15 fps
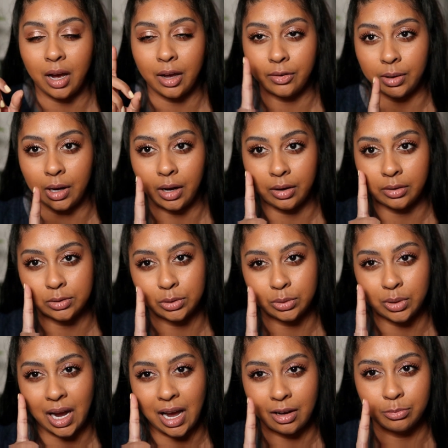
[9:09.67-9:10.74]
I, I
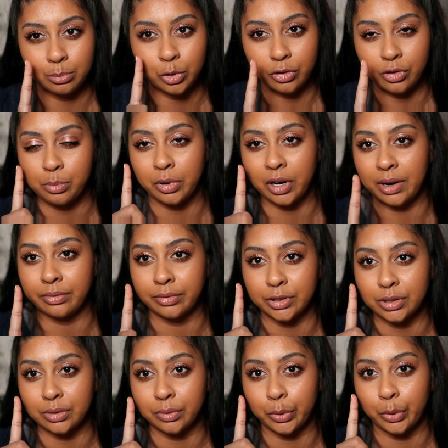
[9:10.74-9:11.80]
do have more of a
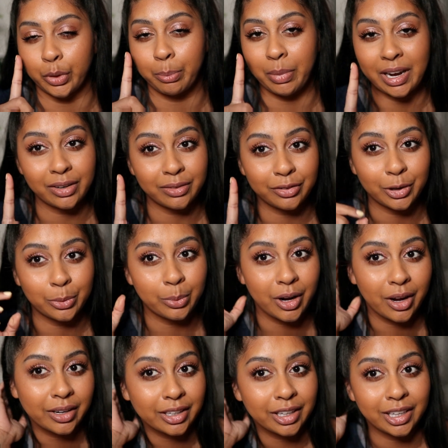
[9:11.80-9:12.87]
preference for the Benefit
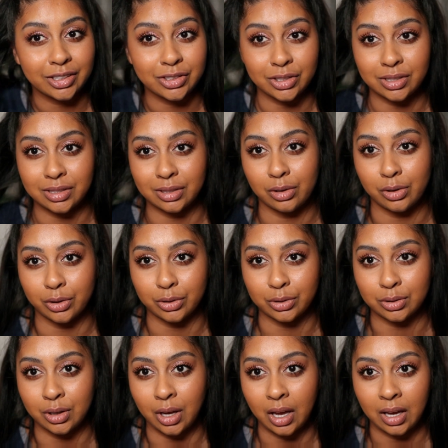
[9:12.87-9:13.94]
one. It just
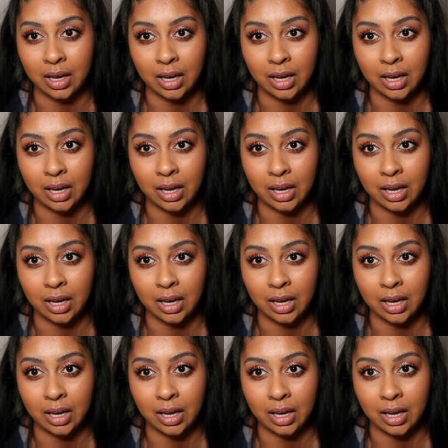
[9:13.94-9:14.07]
looks